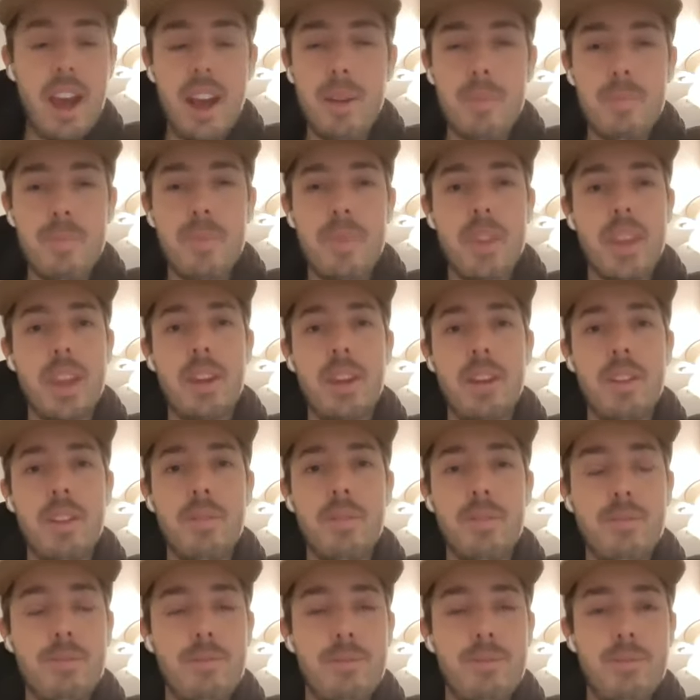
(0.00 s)
um,
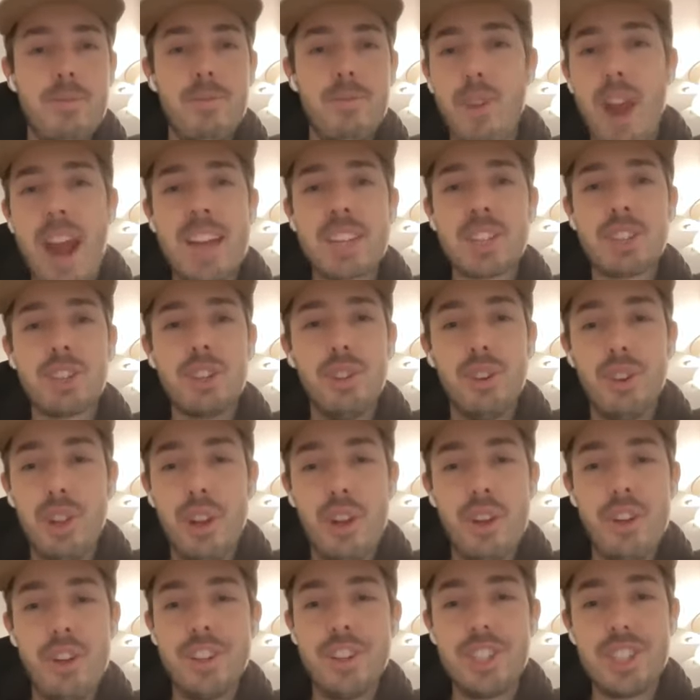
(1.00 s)
and
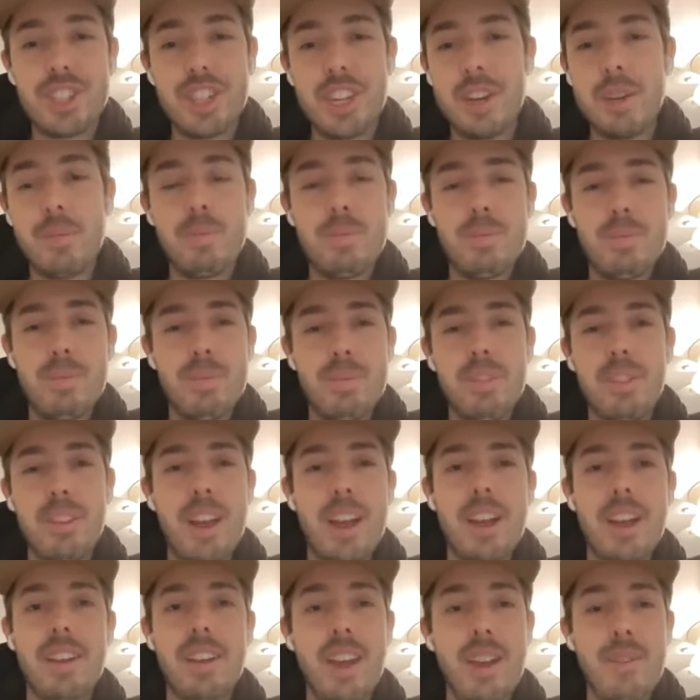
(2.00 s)
fractional ownership.
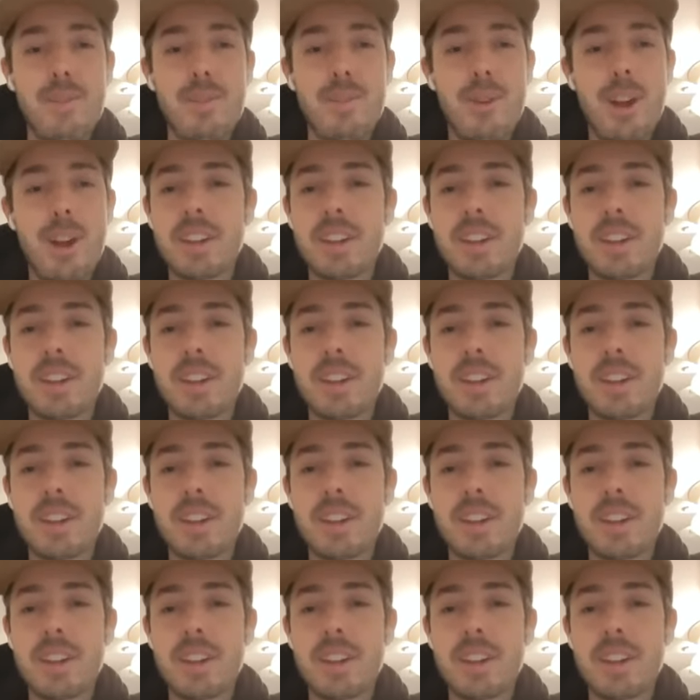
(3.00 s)
Like,